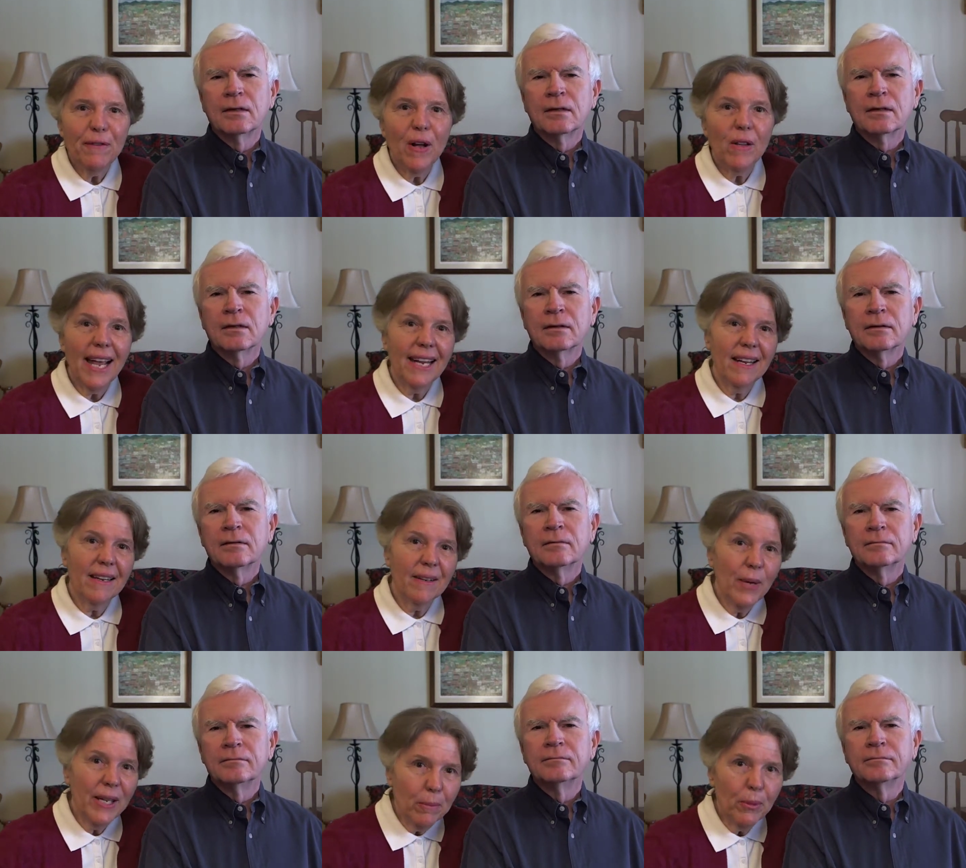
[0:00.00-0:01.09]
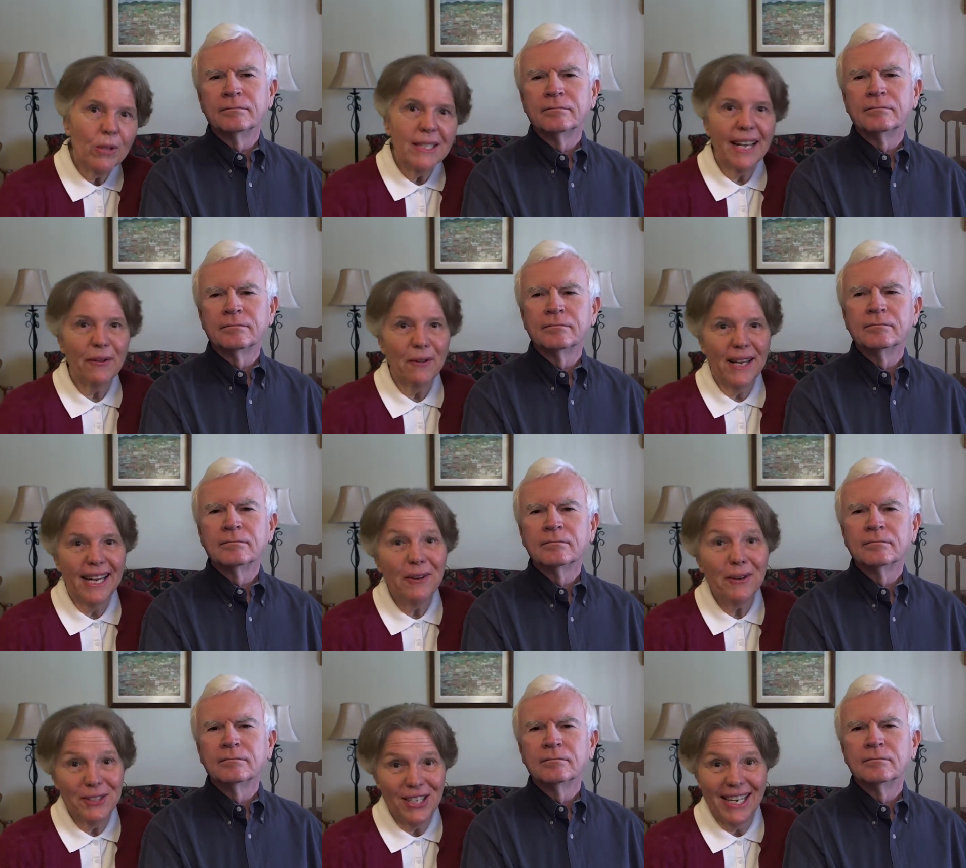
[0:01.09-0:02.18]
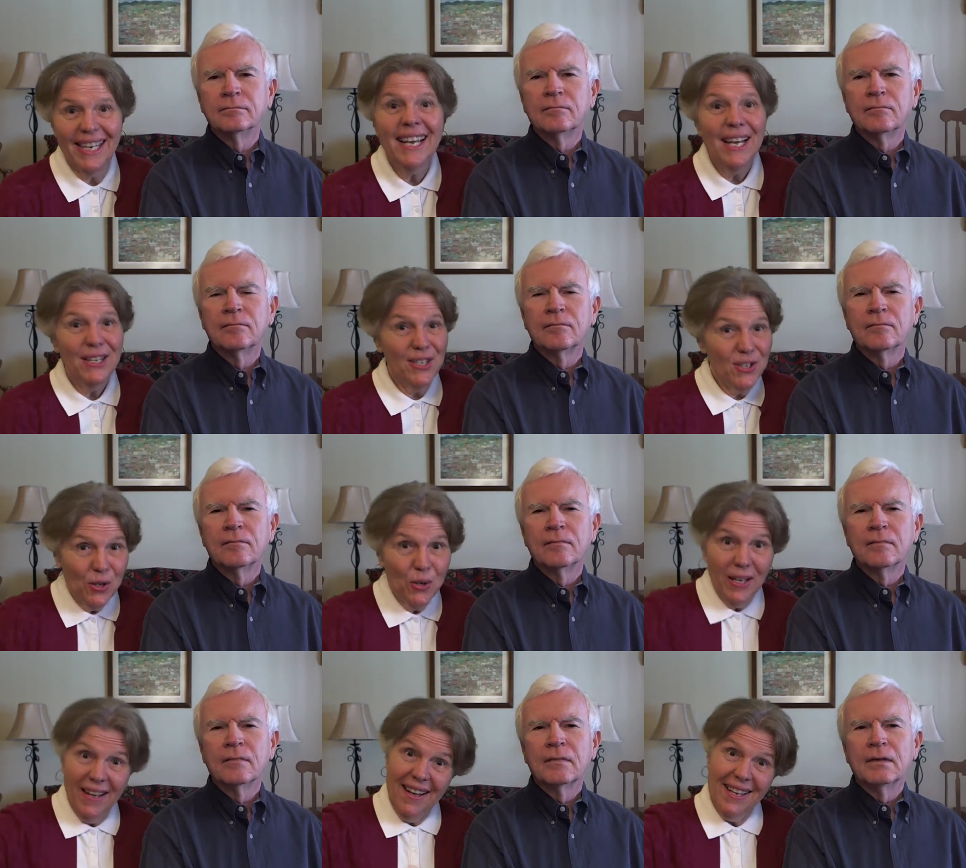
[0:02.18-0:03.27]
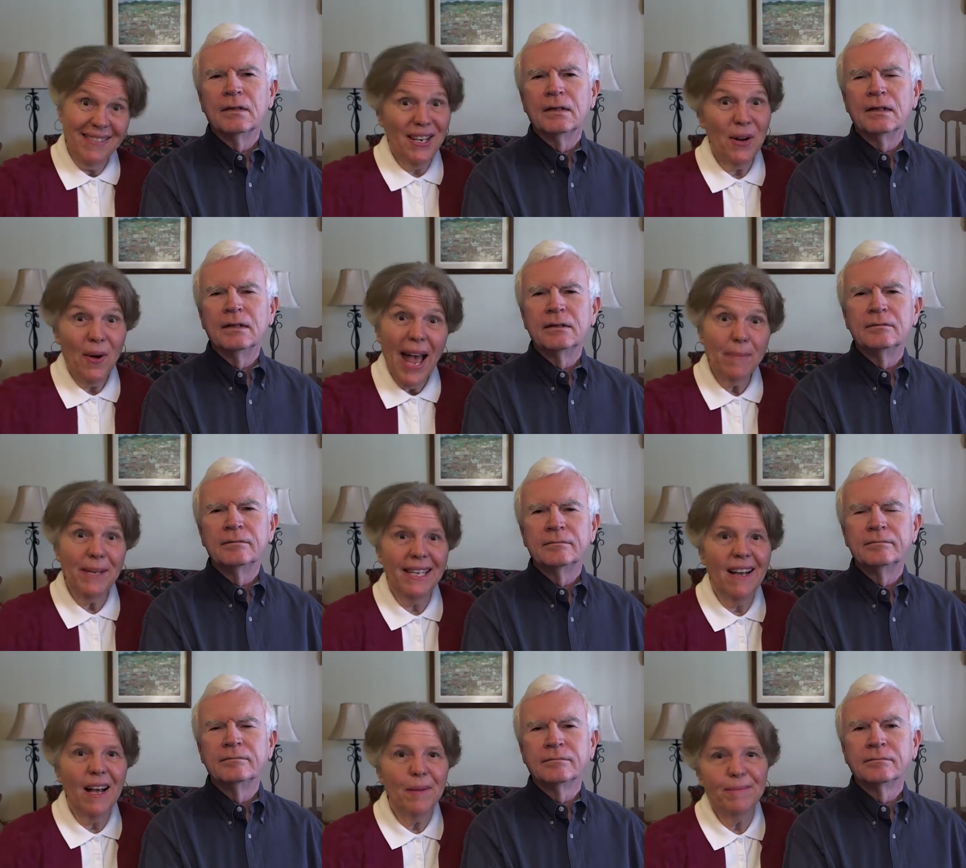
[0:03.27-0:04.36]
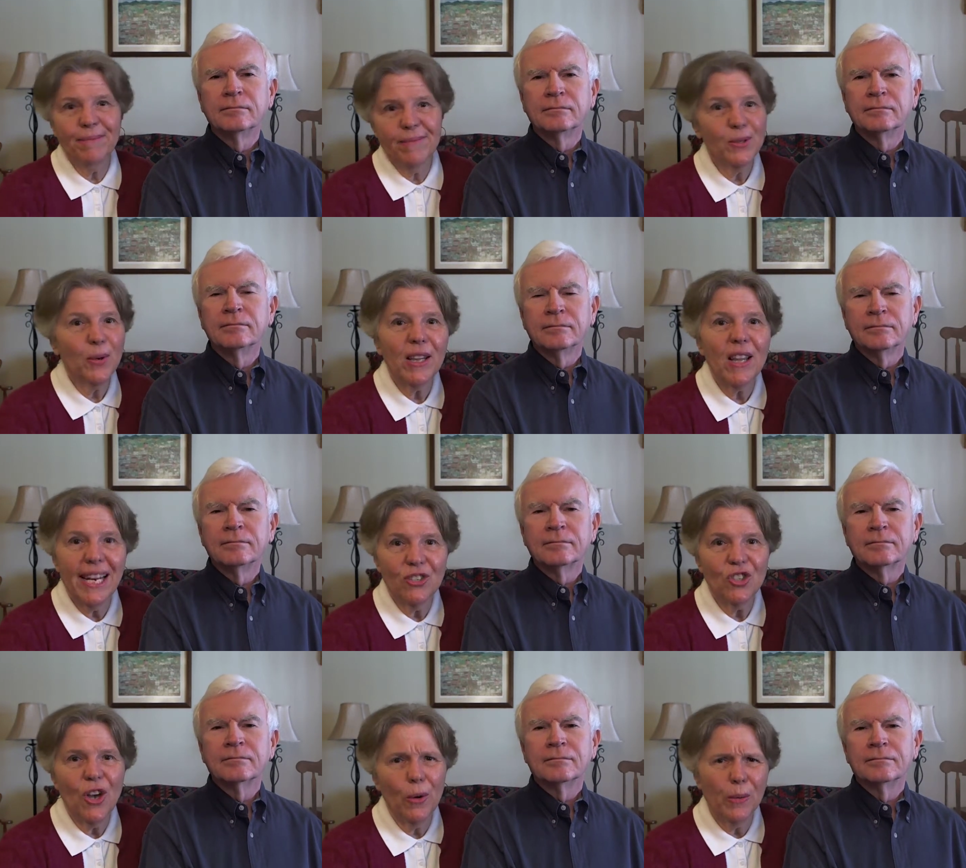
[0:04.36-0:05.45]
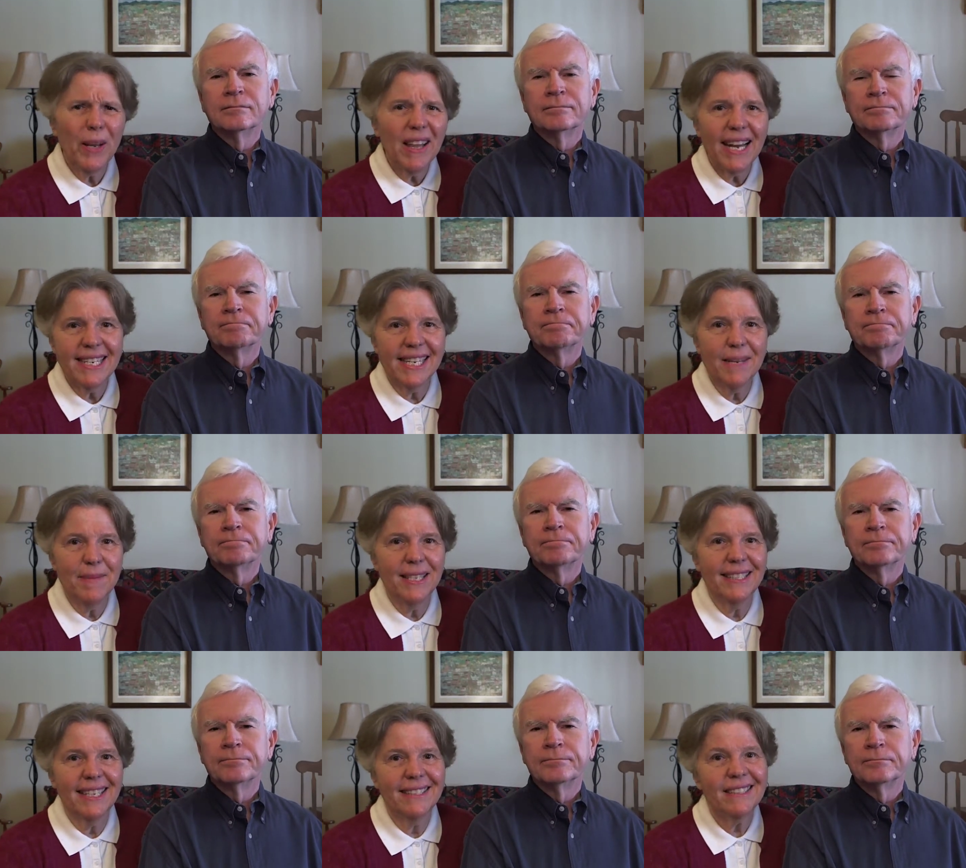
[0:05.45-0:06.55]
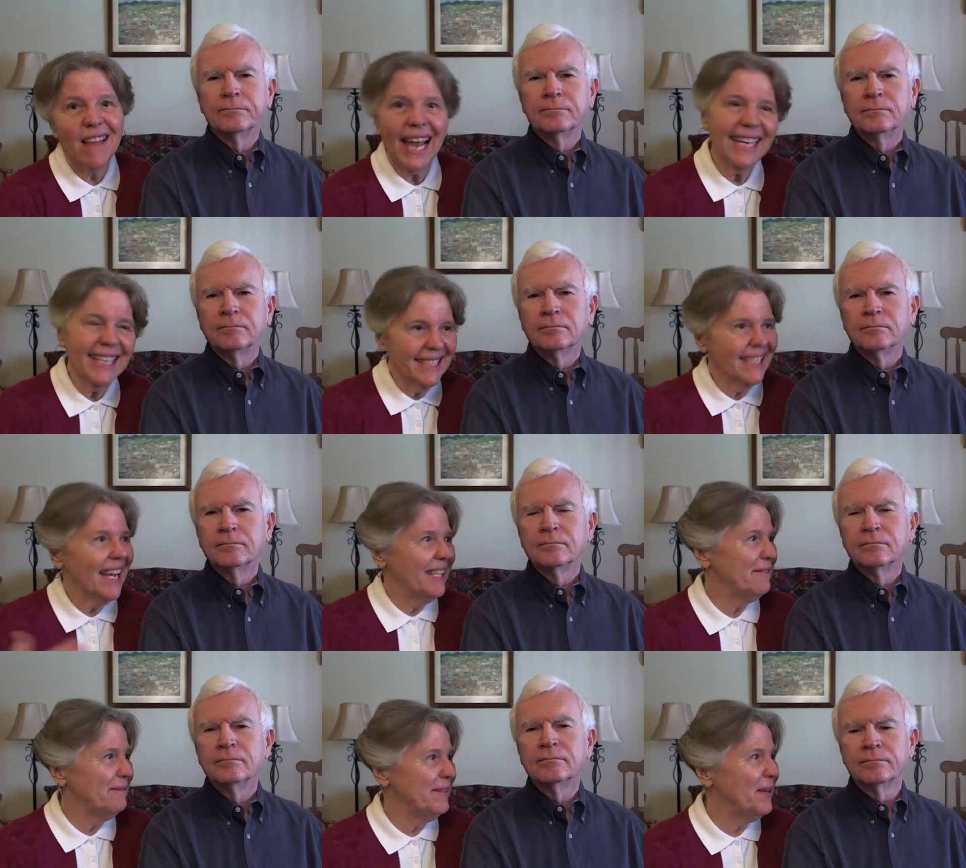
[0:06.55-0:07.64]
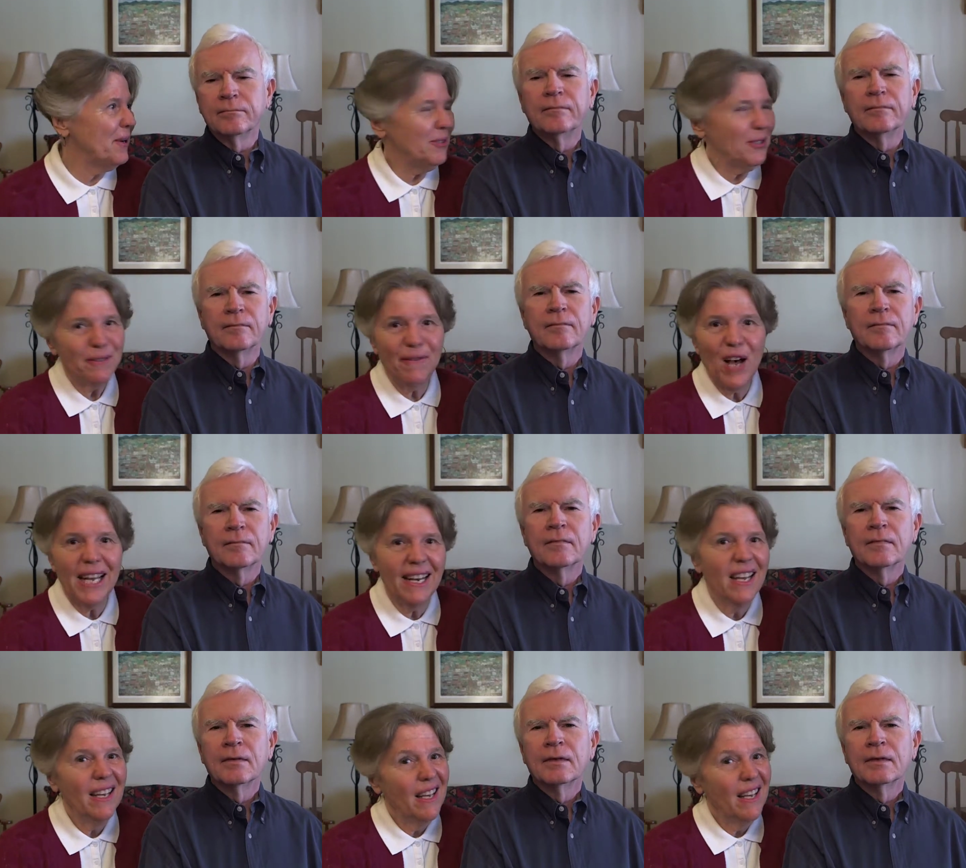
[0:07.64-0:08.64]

Speaker 1: felt like we could pull together the energy to do a, a you know, happy um, sort of light show. And we like to keep these things light and kind of, you know, just fun.